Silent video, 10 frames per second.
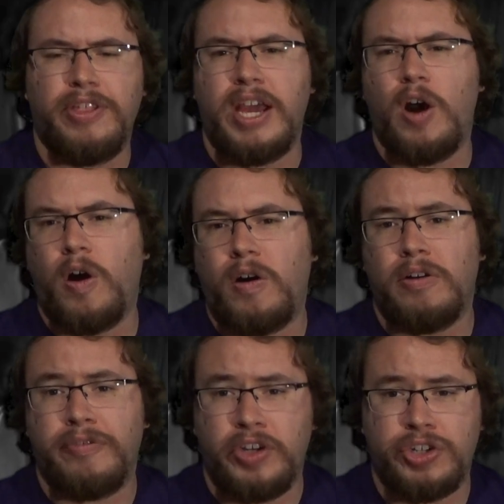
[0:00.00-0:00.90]
they are
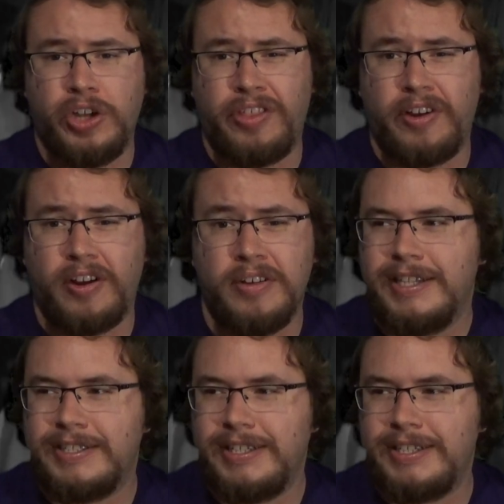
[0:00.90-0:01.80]
of each other.
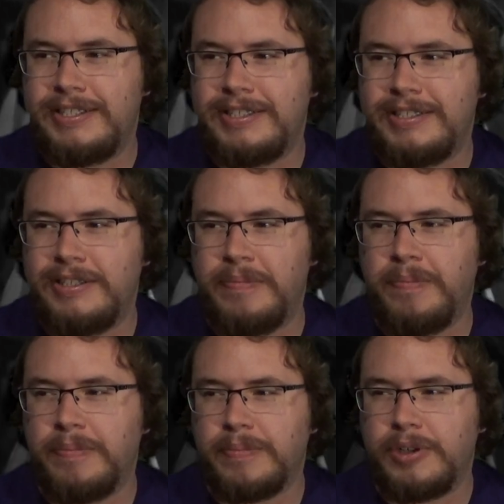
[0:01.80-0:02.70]
This leads to
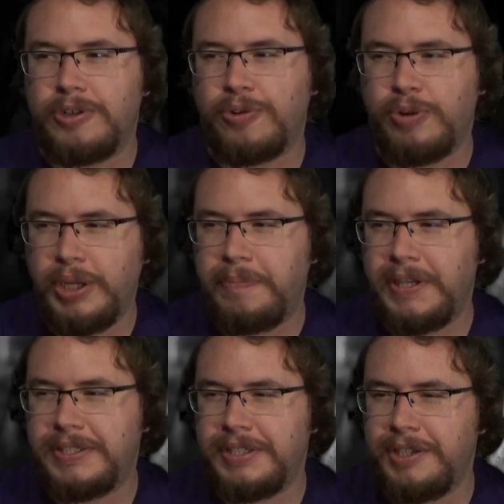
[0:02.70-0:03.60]
some
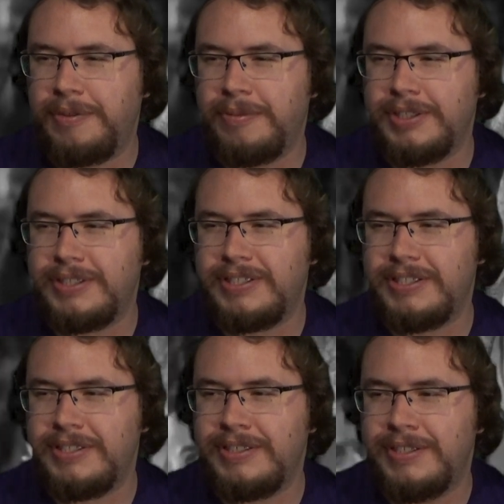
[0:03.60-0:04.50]
creepy
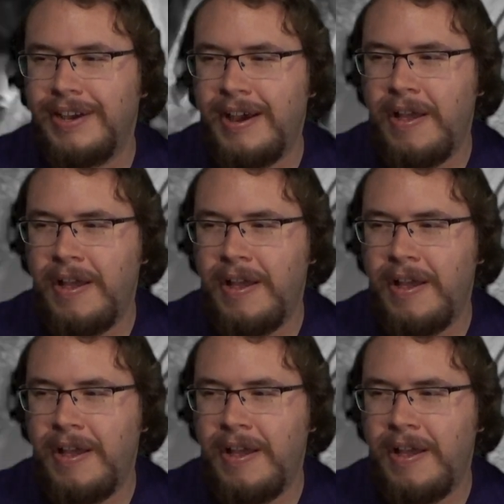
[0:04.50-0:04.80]
sequences,